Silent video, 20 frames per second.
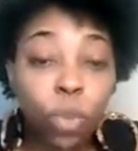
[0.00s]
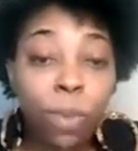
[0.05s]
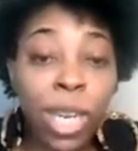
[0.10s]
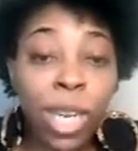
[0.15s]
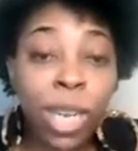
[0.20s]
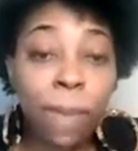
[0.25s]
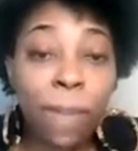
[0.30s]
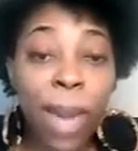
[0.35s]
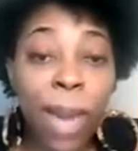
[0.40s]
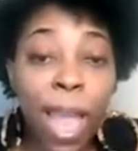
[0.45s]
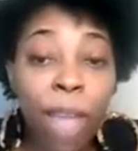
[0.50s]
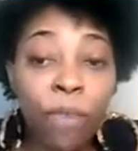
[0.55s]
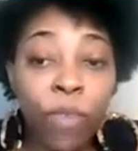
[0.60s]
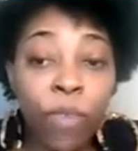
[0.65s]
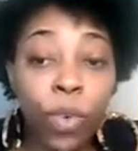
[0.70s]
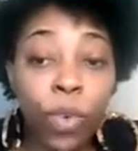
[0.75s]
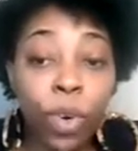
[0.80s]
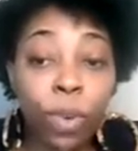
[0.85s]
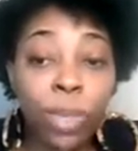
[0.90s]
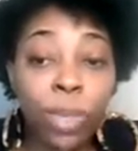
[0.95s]
media
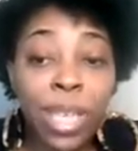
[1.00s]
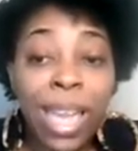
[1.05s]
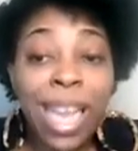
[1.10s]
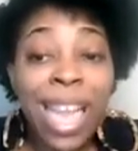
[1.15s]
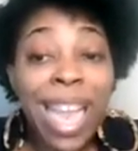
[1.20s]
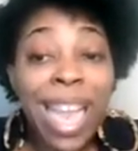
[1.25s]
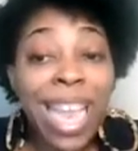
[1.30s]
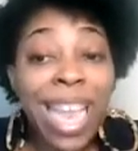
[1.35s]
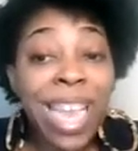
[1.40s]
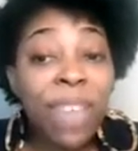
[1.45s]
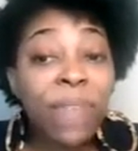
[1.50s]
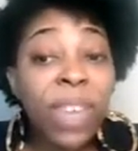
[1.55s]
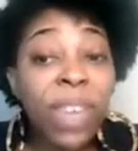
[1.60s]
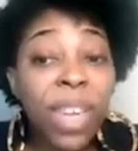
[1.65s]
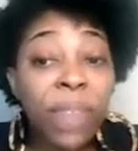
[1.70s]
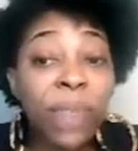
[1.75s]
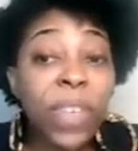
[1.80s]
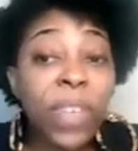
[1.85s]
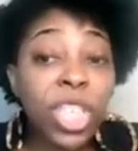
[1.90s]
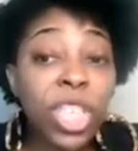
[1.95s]
platforms, even
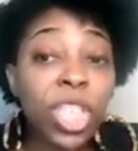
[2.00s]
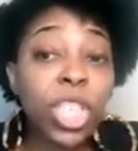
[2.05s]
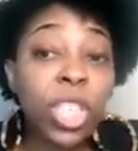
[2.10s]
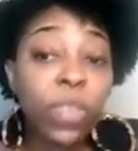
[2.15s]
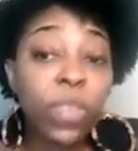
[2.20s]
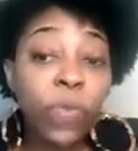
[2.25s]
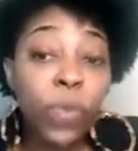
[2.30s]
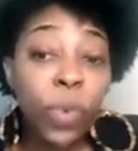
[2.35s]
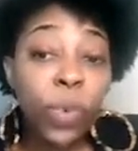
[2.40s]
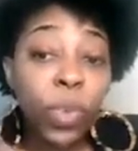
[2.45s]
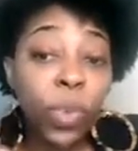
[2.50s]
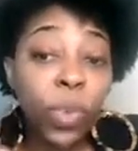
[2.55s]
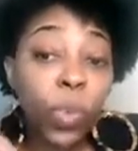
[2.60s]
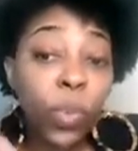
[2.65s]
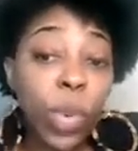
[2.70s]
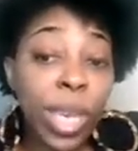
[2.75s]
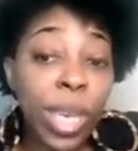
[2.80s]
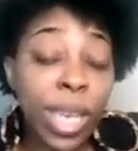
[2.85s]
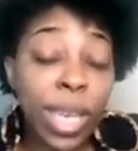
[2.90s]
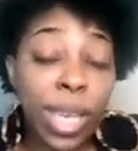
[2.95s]
if it's just for the
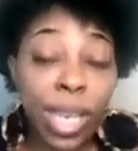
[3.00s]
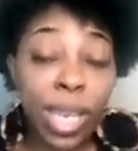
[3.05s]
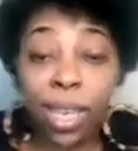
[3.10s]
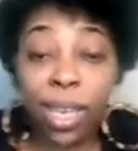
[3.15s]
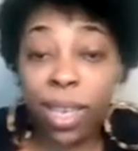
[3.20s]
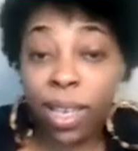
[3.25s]
week,